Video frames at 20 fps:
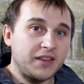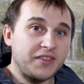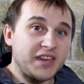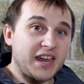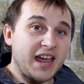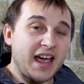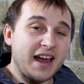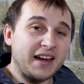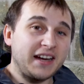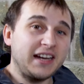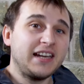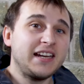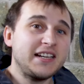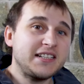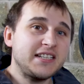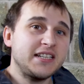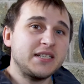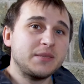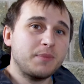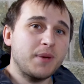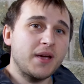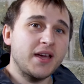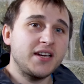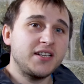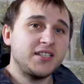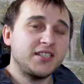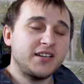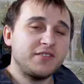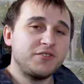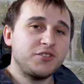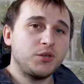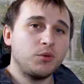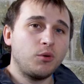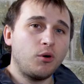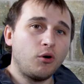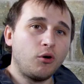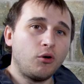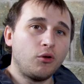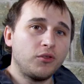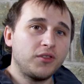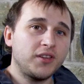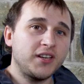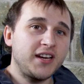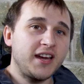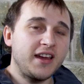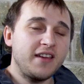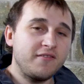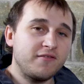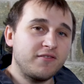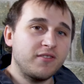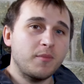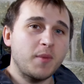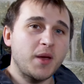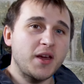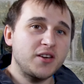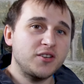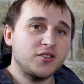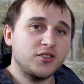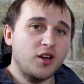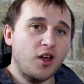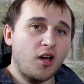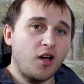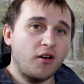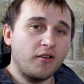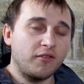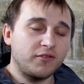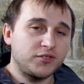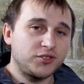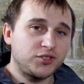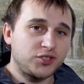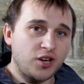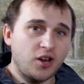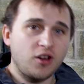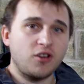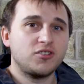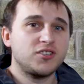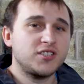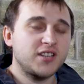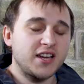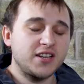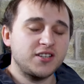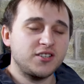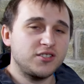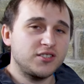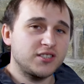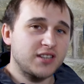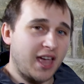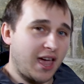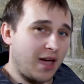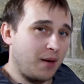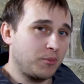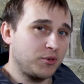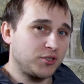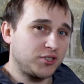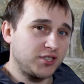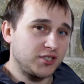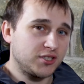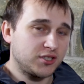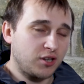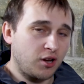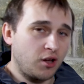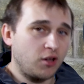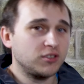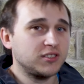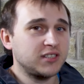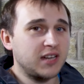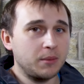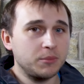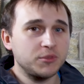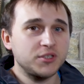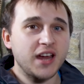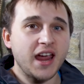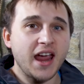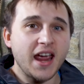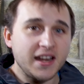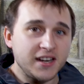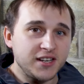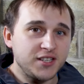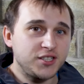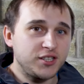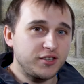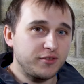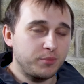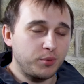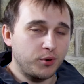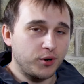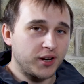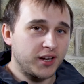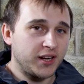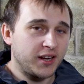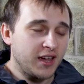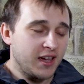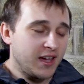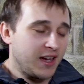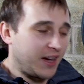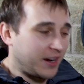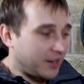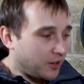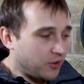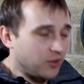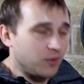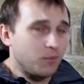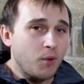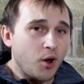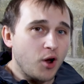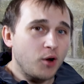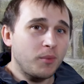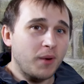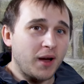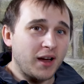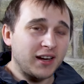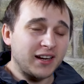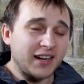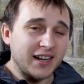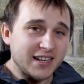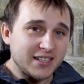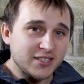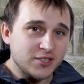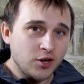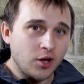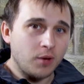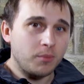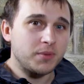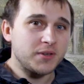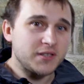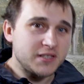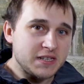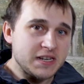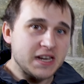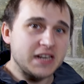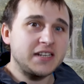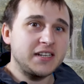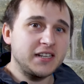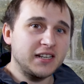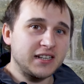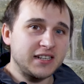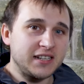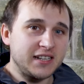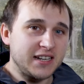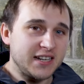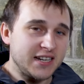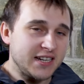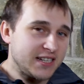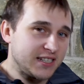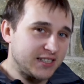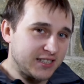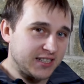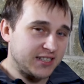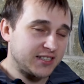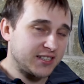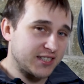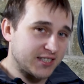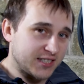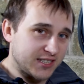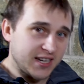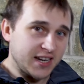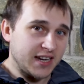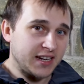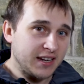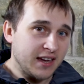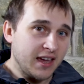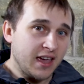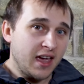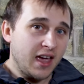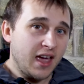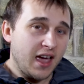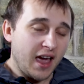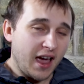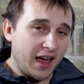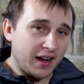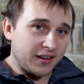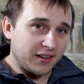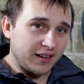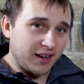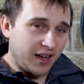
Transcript: the analytics page gives you all the information of charge sessions, how much it's cost, how much energy you've put in, and on the mobile, it's not particularly easy to see. And